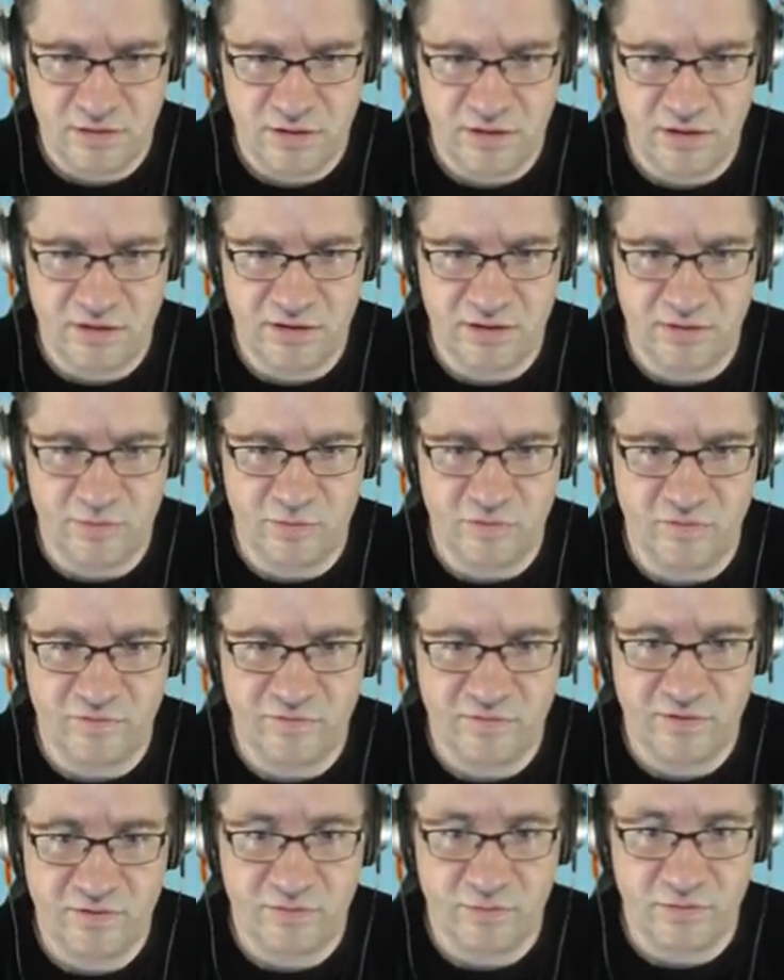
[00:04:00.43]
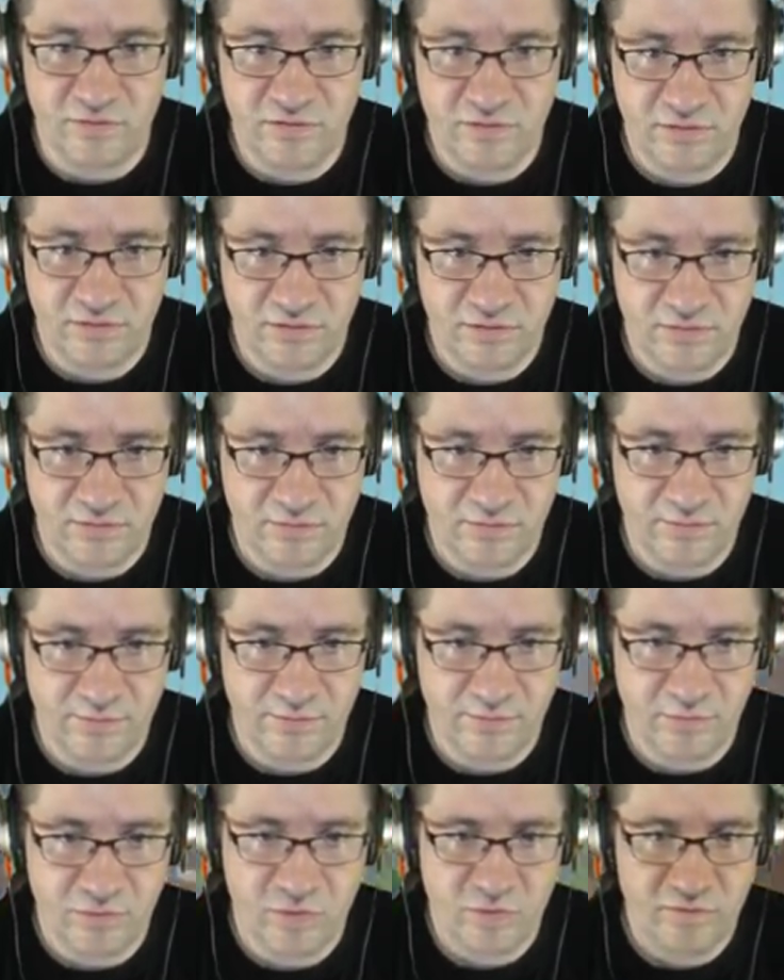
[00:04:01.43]
And then move this one,
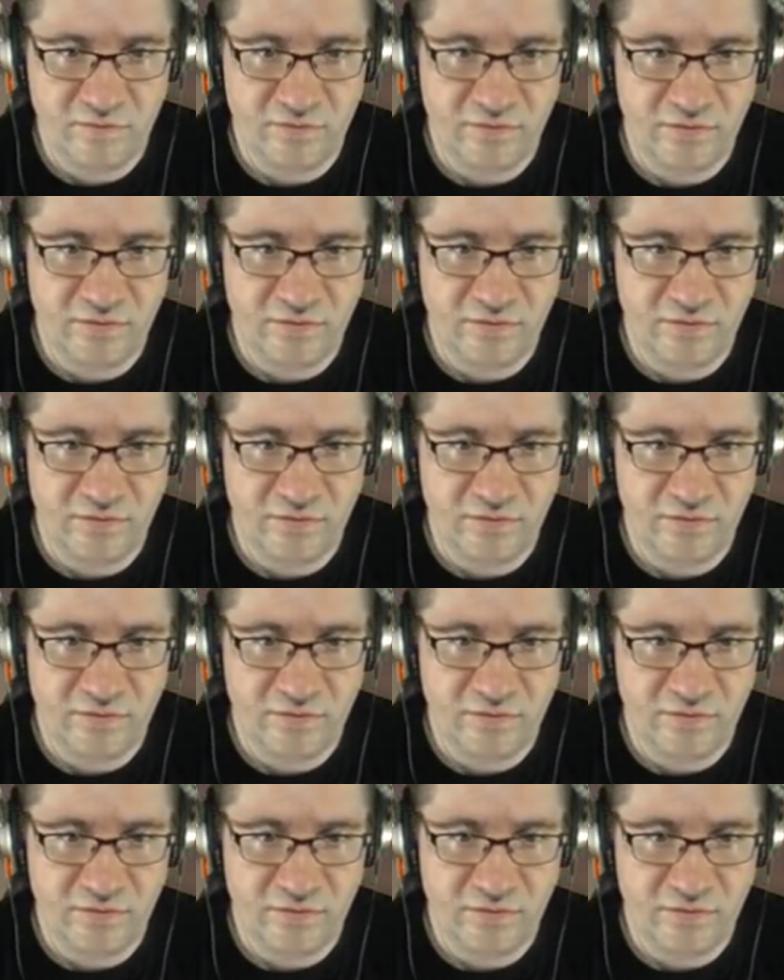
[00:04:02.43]
move,